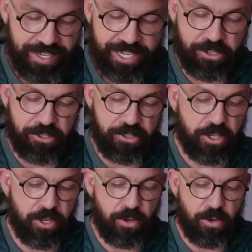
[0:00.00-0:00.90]
Can also
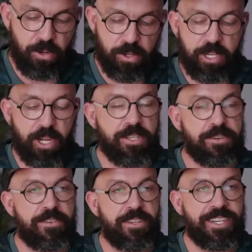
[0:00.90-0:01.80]
go all
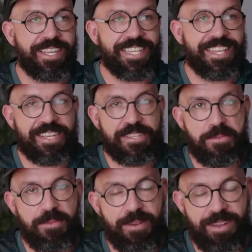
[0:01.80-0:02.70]
colorful and get like some
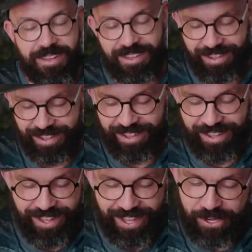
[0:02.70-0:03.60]

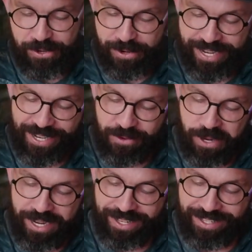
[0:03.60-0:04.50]
green
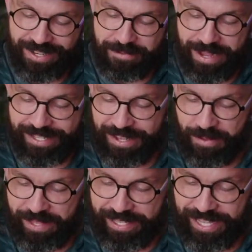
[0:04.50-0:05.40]
wheels and make
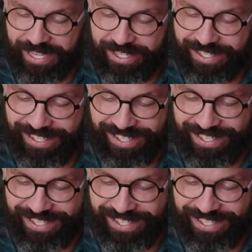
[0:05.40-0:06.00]
something like